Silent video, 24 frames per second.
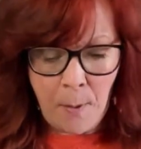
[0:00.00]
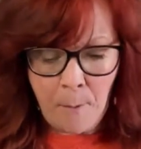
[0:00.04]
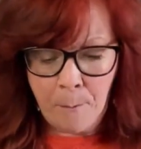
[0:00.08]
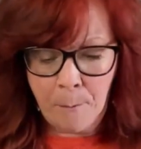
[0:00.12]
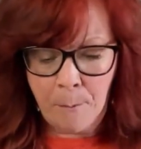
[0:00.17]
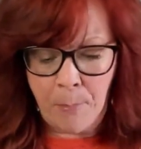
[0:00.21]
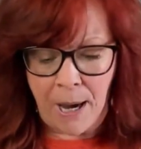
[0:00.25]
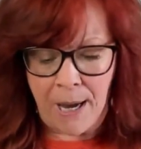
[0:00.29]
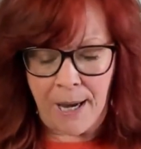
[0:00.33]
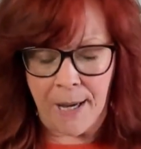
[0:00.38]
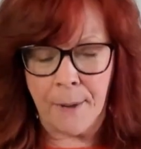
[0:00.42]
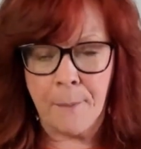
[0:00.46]

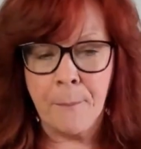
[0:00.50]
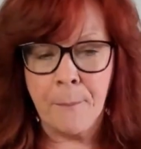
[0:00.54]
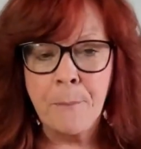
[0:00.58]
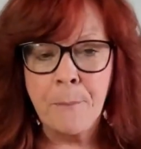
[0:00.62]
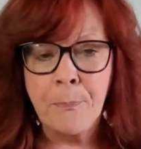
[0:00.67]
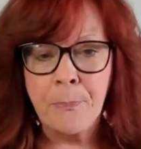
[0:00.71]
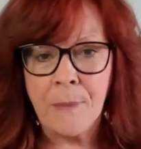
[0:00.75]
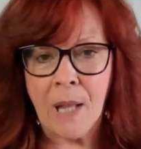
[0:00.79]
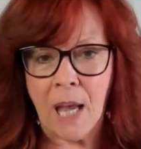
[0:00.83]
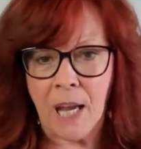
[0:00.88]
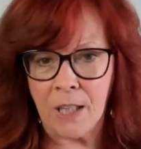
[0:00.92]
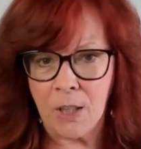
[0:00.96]
But
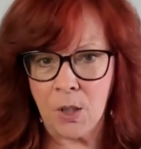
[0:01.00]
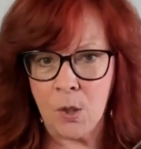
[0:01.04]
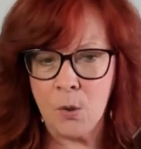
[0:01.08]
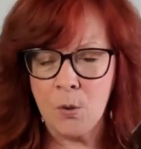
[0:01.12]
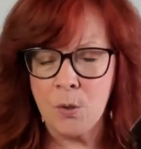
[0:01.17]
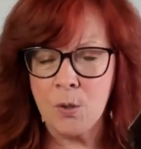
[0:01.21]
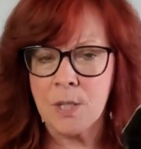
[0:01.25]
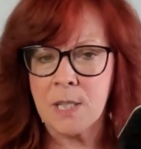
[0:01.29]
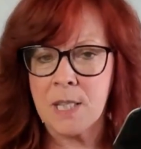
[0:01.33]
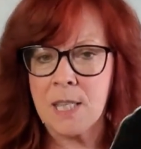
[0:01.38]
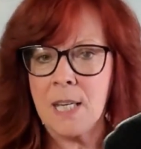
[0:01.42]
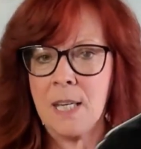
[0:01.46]
I
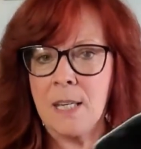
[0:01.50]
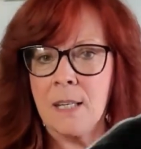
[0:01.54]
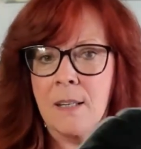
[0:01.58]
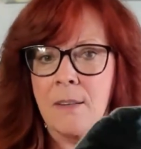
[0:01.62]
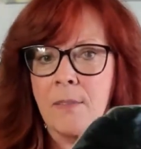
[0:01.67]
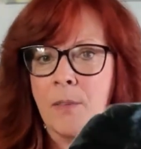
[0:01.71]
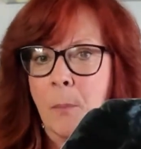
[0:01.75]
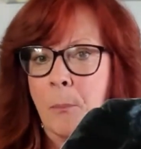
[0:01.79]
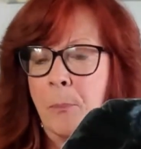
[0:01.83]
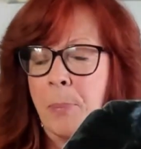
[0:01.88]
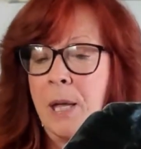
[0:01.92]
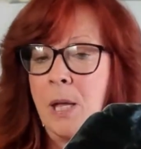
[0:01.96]
used the
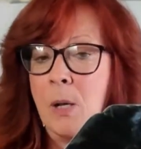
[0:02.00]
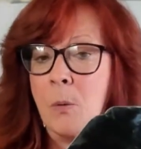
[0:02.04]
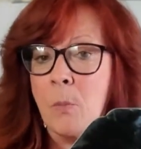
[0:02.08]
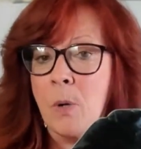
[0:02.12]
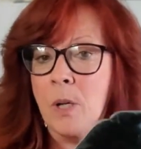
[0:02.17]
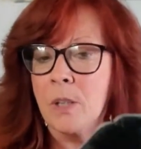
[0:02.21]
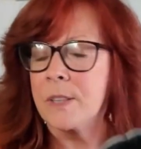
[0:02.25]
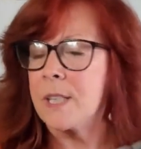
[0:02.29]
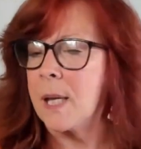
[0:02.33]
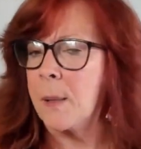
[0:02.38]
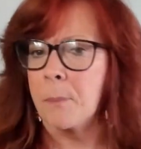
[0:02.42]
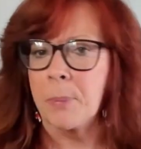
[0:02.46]
pinwheel
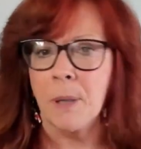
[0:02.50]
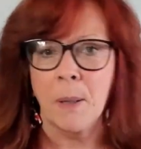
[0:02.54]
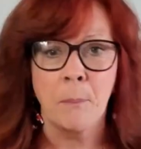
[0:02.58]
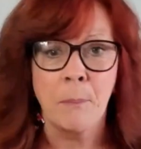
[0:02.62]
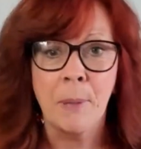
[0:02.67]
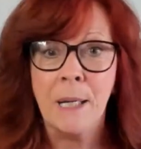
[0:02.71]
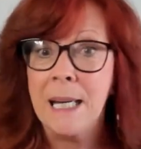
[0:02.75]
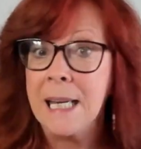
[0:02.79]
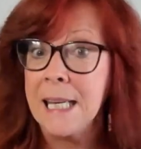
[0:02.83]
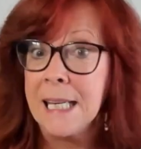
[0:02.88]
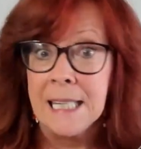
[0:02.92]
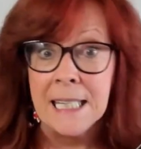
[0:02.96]
template, but
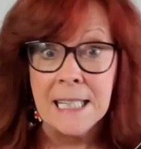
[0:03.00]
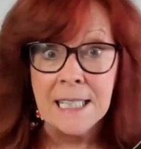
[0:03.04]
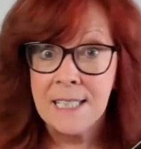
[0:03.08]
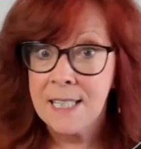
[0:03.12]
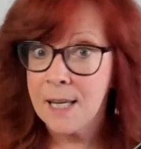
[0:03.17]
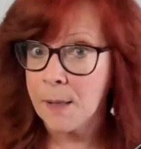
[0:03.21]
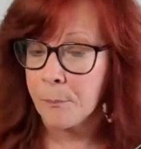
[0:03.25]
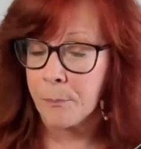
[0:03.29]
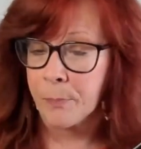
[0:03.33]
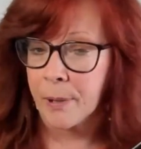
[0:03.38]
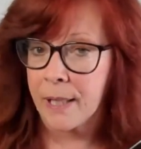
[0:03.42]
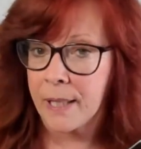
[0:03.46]
any
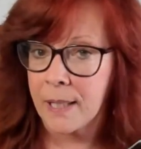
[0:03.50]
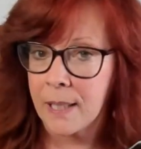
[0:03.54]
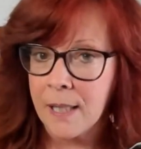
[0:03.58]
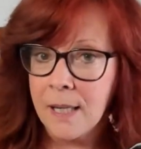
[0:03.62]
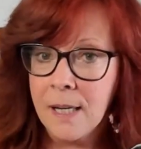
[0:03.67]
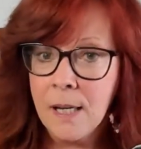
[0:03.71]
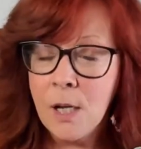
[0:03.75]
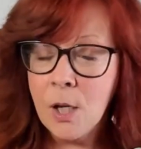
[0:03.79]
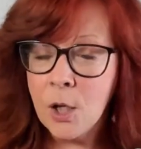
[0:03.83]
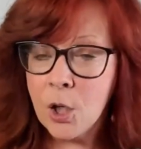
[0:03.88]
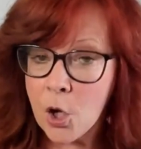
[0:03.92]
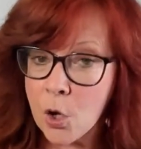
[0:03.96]
template.
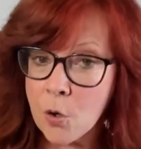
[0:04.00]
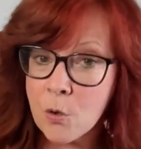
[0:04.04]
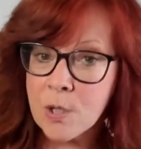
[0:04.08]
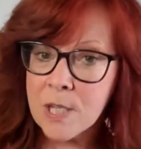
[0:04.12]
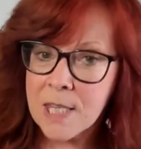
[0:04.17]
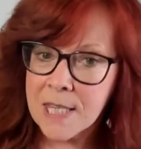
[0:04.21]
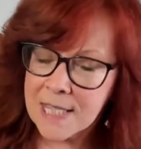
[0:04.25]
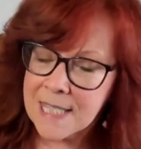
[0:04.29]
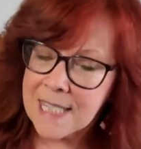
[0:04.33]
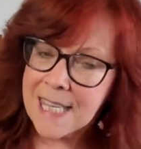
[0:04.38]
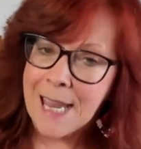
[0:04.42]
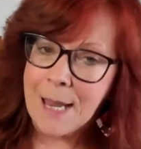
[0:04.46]
Use the
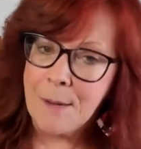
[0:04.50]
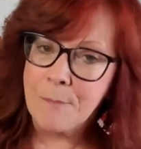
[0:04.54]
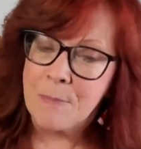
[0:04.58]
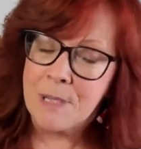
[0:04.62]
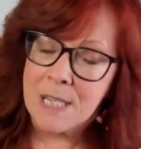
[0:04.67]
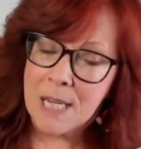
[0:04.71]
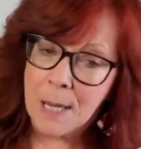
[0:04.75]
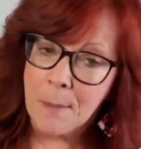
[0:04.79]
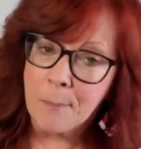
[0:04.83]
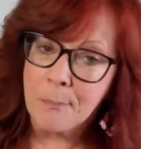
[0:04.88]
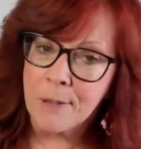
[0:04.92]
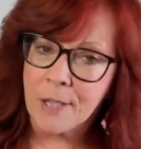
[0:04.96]
same
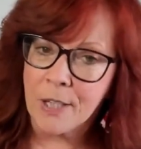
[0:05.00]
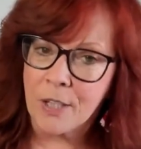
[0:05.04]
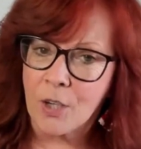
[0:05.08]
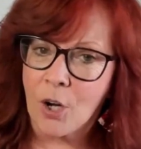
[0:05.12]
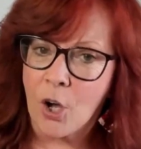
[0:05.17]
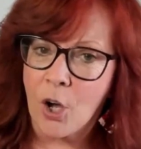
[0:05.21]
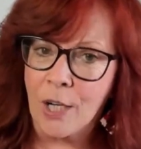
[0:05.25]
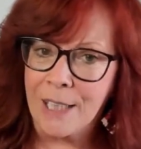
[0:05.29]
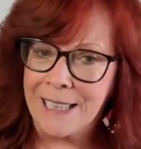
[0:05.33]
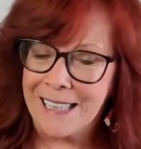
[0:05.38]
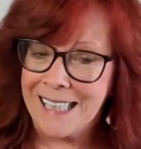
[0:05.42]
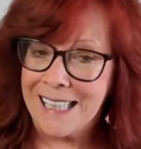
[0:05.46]
template
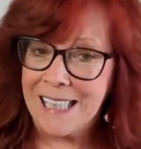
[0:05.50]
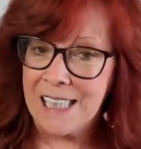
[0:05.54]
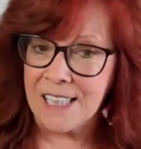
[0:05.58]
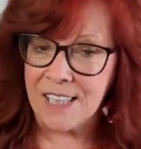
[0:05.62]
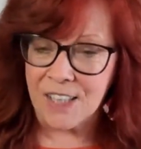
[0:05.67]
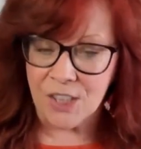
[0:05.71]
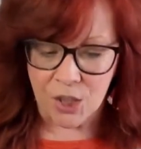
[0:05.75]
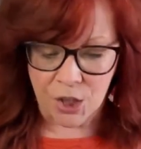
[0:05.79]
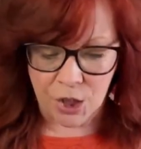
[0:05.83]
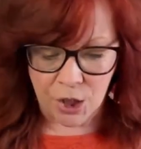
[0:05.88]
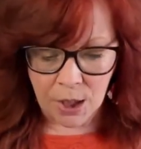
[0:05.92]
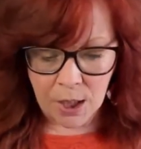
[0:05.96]
on
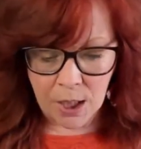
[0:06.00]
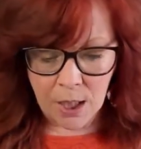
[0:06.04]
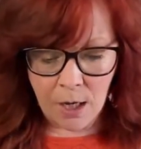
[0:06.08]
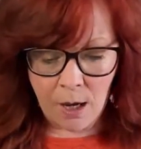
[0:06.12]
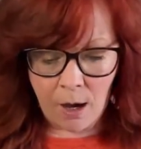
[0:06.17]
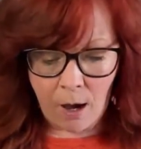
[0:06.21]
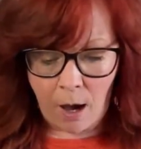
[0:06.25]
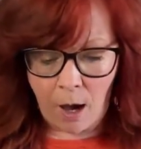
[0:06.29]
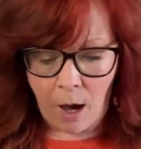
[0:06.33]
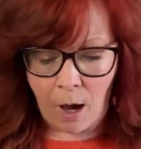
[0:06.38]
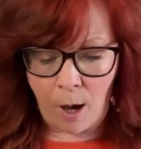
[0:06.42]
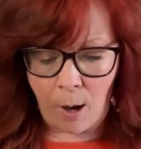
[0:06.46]
each.
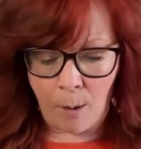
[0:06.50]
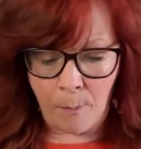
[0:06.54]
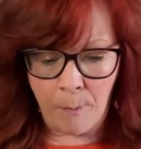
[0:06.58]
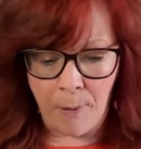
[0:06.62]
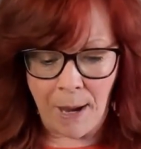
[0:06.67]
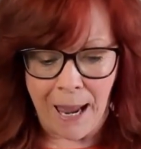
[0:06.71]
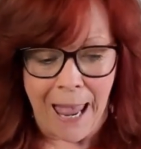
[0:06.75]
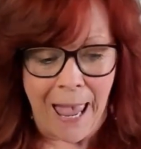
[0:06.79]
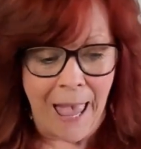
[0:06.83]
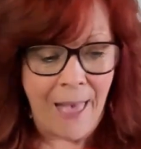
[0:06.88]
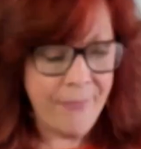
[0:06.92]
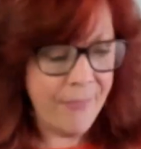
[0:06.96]

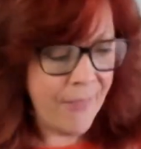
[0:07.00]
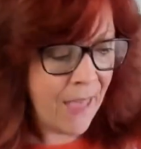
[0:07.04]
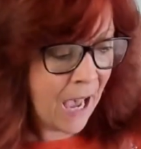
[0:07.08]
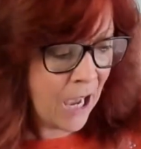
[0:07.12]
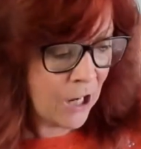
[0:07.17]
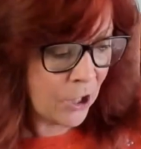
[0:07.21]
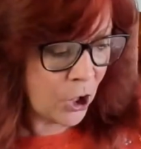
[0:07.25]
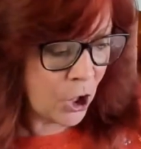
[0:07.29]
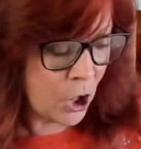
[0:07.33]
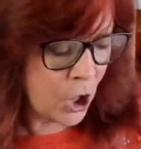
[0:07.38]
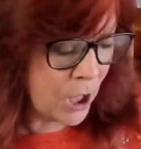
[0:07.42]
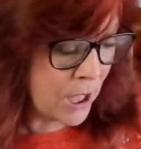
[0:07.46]
And
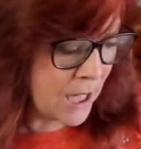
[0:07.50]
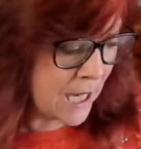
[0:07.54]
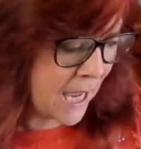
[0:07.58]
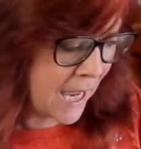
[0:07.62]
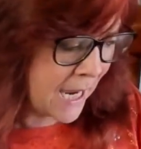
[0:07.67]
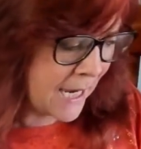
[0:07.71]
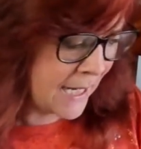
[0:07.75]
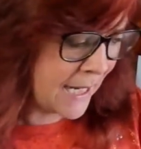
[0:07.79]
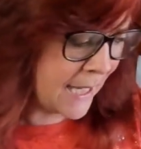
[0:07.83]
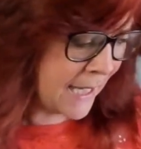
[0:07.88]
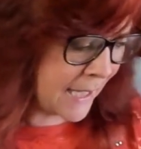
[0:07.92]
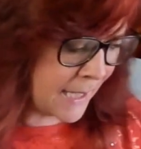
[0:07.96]
that
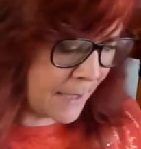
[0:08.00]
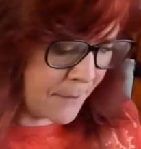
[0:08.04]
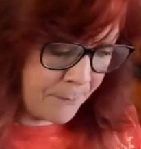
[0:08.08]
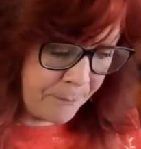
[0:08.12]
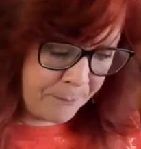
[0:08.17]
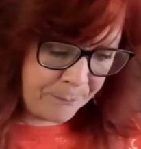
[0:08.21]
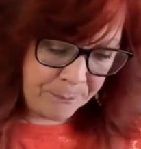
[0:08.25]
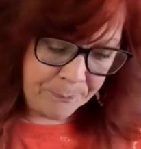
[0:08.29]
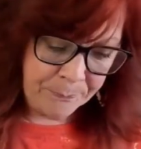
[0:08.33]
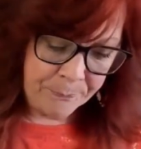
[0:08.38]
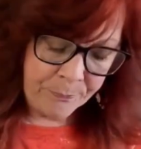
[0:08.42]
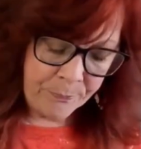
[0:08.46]
created,
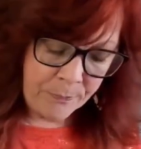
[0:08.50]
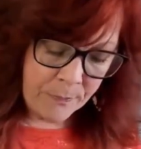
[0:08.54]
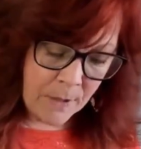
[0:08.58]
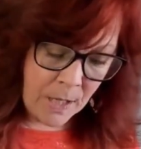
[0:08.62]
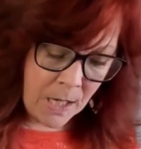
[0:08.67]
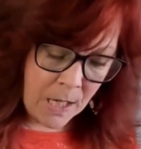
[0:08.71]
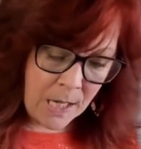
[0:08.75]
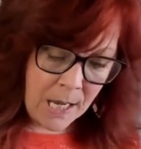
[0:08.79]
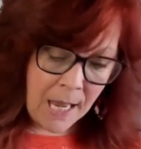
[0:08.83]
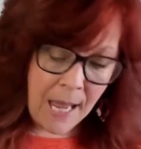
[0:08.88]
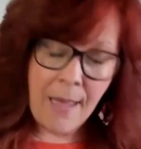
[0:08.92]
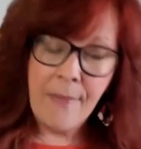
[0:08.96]

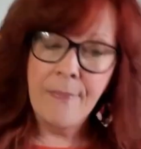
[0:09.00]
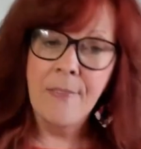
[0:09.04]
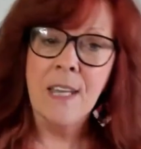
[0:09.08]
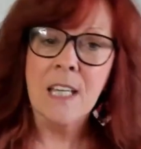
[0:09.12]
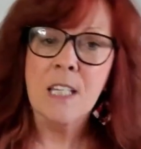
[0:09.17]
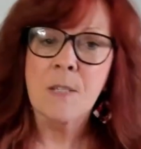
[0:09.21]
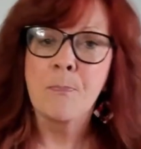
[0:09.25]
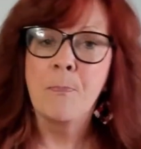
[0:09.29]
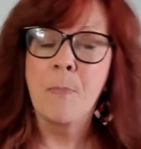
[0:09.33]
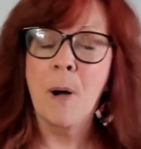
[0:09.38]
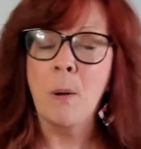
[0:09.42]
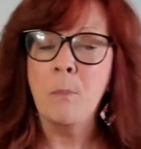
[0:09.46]
and
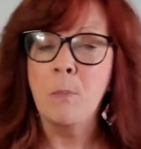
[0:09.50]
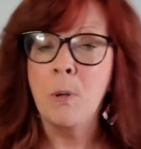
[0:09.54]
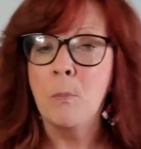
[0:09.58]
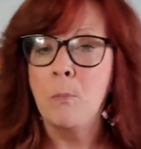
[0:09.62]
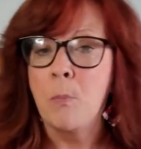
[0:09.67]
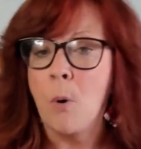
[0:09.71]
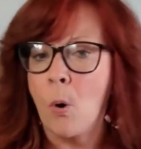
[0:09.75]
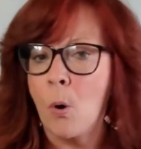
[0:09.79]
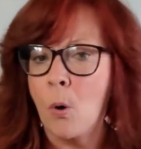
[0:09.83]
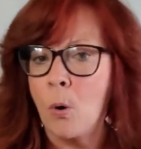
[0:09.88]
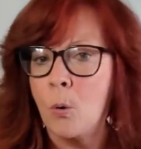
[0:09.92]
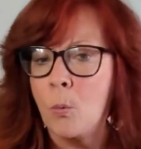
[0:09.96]
this bubble
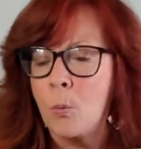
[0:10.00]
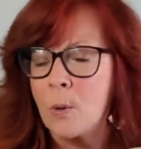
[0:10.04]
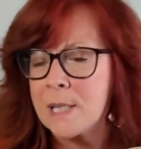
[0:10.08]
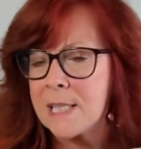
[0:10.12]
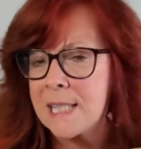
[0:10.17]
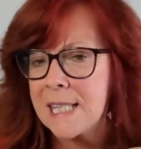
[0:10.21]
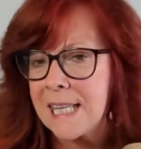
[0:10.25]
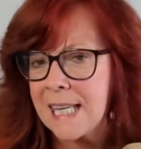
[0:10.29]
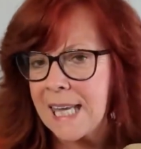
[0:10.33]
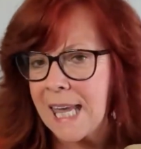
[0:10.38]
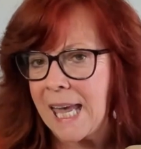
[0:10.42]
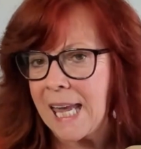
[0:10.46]
bowl was
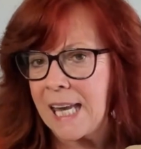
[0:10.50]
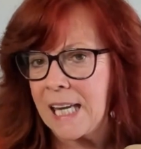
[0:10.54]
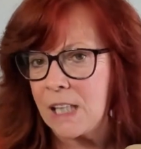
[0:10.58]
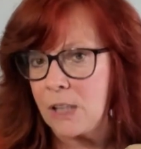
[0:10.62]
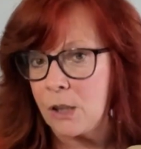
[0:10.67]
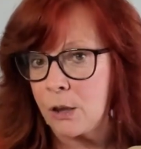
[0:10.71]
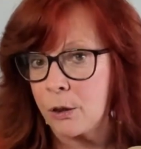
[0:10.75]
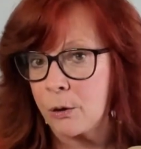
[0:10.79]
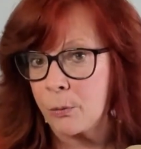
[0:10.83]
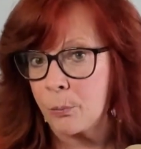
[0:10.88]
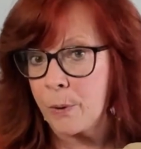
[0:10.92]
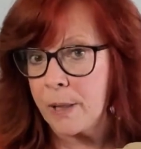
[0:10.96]
the
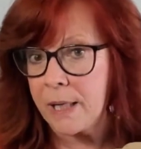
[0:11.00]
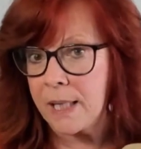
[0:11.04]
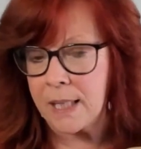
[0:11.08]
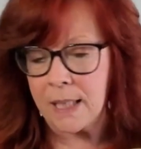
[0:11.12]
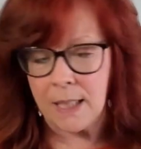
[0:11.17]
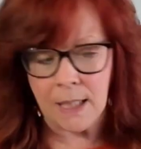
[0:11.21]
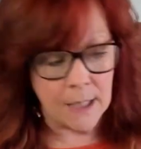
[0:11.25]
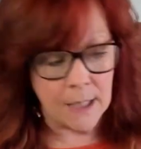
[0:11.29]
8-3.